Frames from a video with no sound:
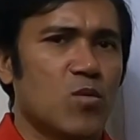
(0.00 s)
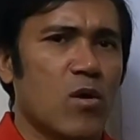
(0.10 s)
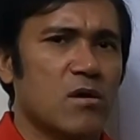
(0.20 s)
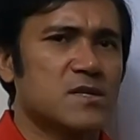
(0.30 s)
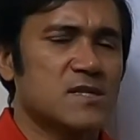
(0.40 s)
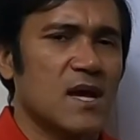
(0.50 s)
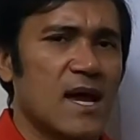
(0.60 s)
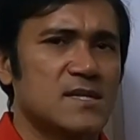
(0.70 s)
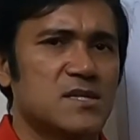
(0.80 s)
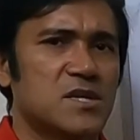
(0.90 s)
works
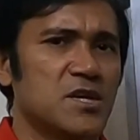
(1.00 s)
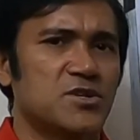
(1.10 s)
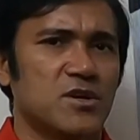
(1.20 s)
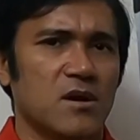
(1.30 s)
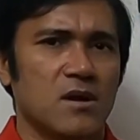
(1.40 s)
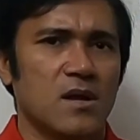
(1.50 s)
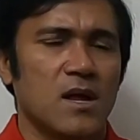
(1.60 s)
as a teacher,